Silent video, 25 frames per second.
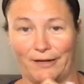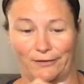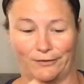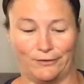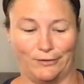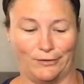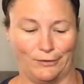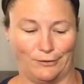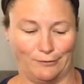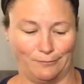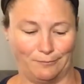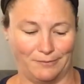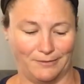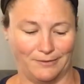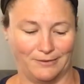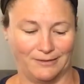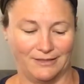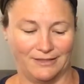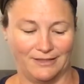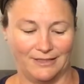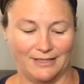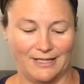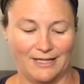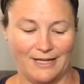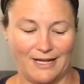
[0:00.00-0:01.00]
belt loop.
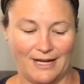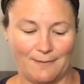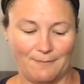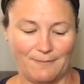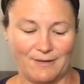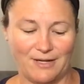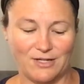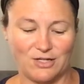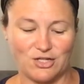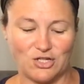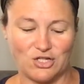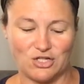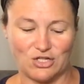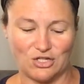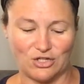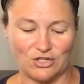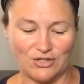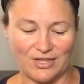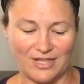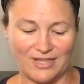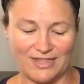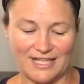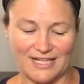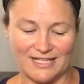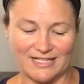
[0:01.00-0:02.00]
I'm not
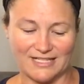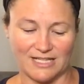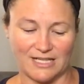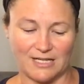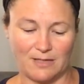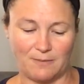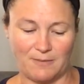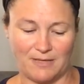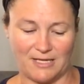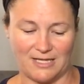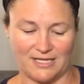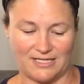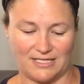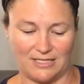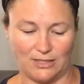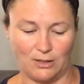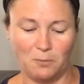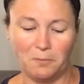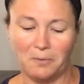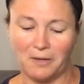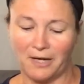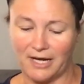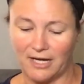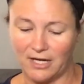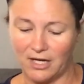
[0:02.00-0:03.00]
sure that that's going to be a
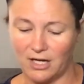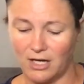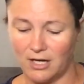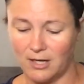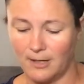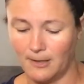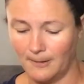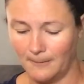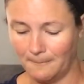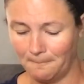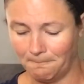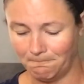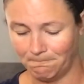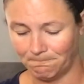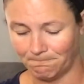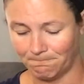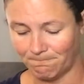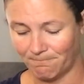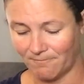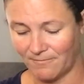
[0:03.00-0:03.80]
deal breaker,